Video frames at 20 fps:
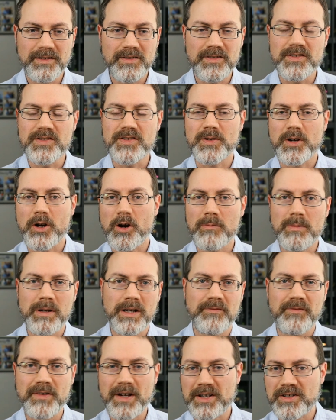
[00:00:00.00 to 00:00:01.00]
these card
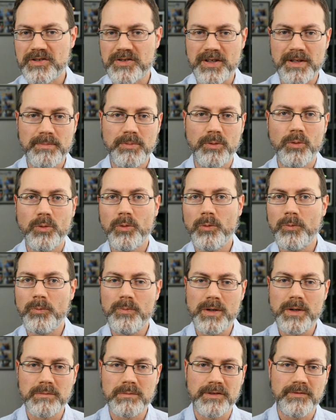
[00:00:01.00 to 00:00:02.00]
manufacturers, they pull
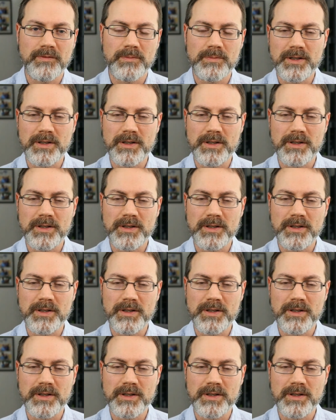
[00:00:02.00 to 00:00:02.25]
memory from